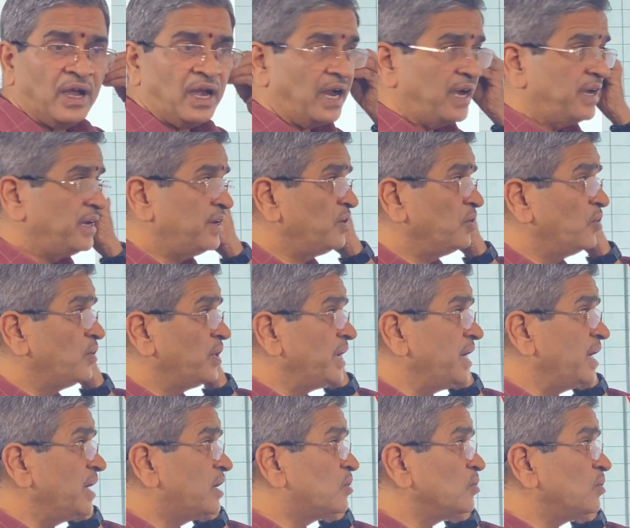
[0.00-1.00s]
and you
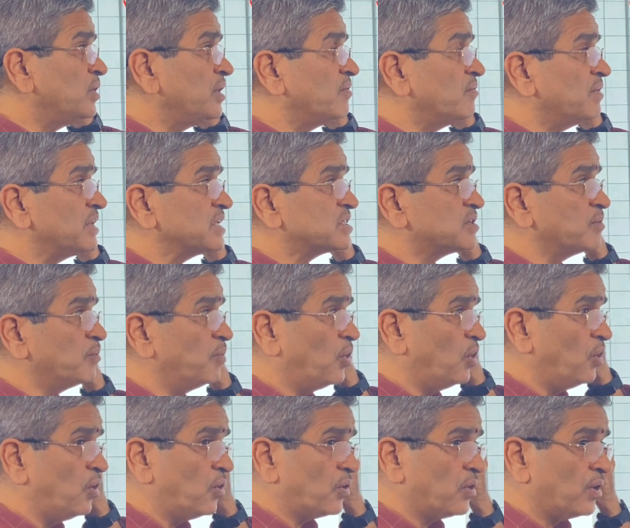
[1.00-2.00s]
need to invest
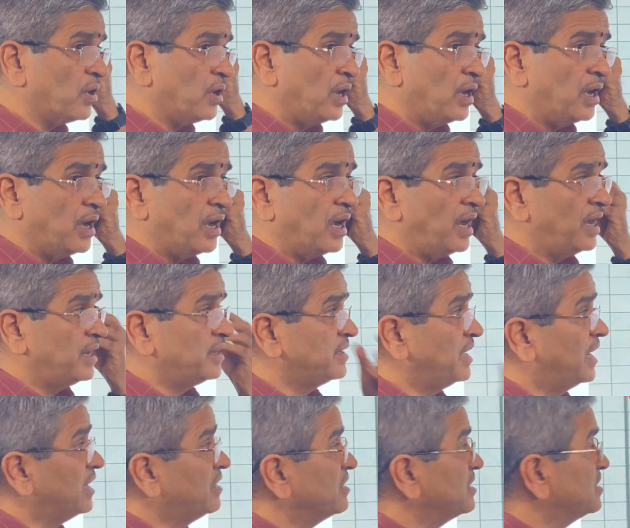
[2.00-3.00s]
more, and
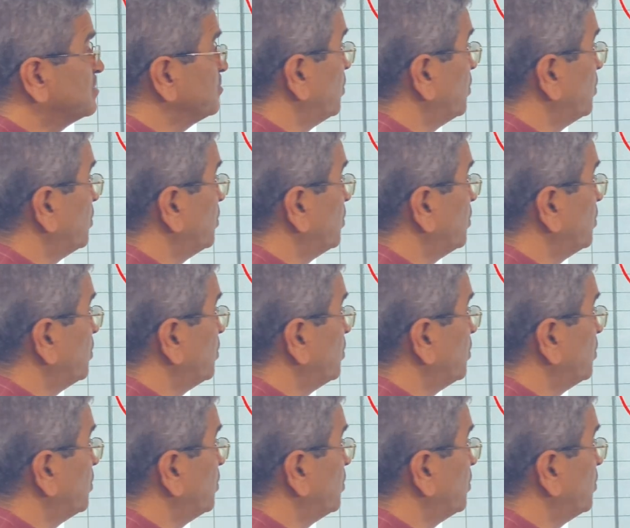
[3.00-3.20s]
that is